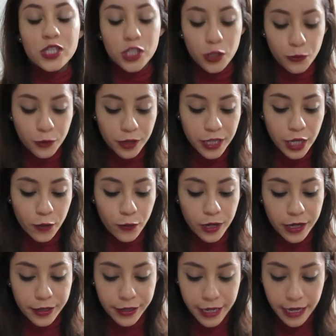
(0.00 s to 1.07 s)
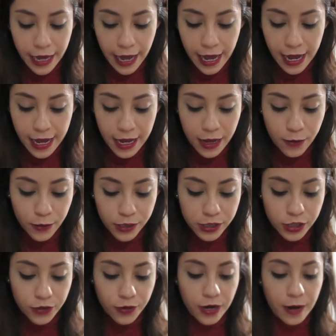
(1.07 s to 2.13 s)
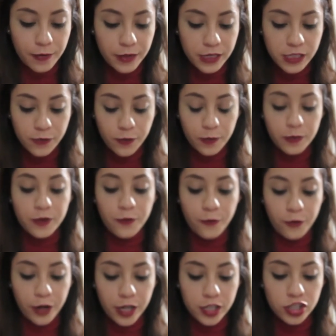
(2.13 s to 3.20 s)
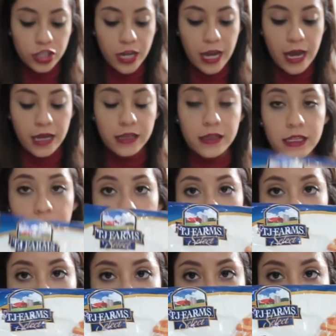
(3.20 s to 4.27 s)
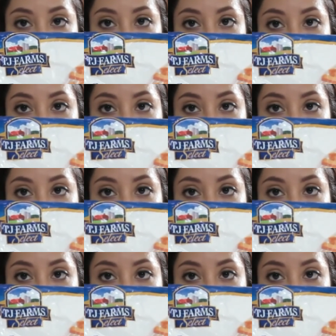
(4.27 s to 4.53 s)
So really quickly, I went to grab these from the fridge, and these,